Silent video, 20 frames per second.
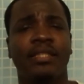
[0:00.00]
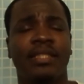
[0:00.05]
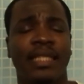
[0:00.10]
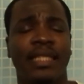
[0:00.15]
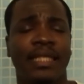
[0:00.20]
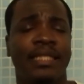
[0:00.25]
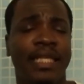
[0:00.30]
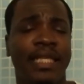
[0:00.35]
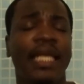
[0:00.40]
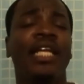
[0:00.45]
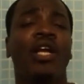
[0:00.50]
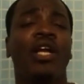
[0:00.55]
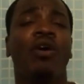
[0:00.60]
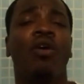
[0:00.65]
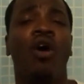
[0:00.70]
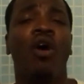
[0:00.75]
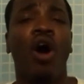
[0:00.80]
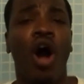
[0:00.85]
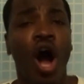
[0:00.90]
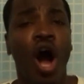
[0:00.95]

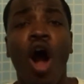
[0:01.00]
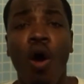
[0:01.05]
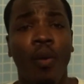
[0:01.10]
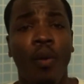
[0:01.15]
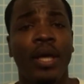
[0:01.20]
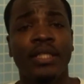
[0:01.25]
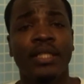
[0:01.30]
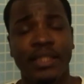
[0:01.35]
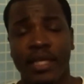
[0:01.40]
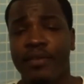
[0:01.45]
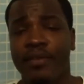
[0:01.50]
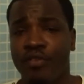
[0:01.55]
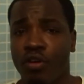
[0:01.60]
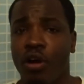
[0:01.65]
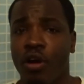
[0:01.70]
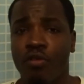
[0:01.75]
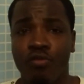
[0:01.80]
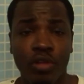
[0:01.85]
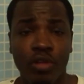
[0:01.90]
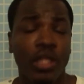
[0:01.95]
Santino always give her
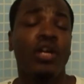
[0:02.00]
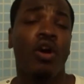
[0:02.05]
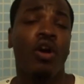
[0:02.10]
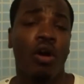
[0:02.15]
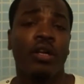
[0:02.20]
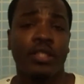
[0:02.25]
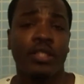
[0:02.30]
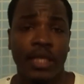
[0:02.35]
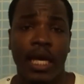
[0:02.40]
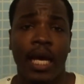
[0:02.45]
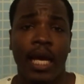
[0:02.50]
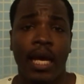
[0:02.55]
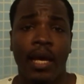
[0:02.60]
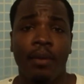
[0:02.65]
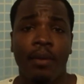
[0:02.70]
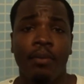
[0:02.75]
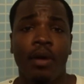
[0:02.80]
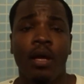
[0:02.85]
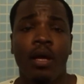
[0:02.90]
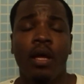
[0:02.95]
a really hard
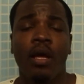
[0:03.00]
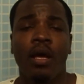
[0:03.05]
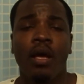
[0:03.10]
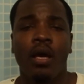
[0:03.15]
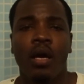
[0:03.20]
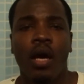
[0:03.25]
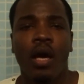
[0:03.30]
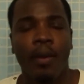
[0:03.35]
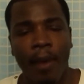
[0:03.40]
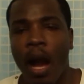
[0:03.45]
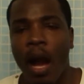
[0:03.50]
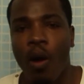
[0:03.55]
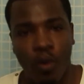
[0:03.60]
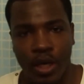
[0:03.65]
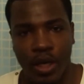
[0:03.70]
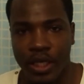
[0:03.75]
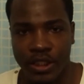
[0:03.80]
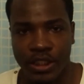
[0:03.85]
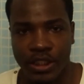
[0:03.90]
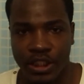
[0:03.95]
time about
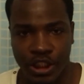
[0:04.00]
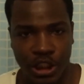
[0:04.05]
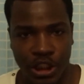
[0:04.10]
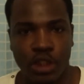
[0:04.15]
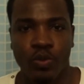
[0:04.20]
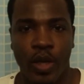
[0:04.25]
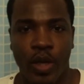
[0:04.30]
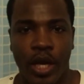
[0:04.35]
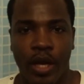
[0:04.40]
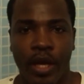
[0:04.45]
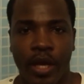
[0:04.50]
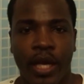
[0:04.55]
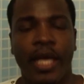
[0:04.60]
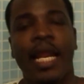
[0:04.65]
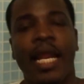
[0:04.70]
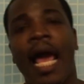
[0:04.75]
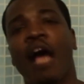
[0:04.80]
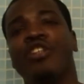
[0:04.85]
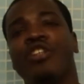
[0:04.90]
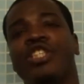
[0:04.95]
what it is that she's wearing
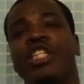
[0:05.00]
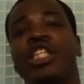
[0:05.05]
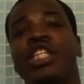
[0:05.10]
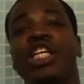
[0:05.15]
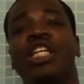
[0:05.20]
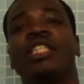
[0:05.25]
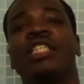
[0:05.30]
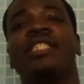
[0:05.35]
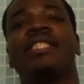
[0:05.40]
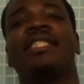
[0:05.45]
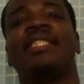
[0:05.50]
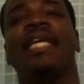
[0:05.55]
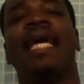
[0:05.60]
and how she looks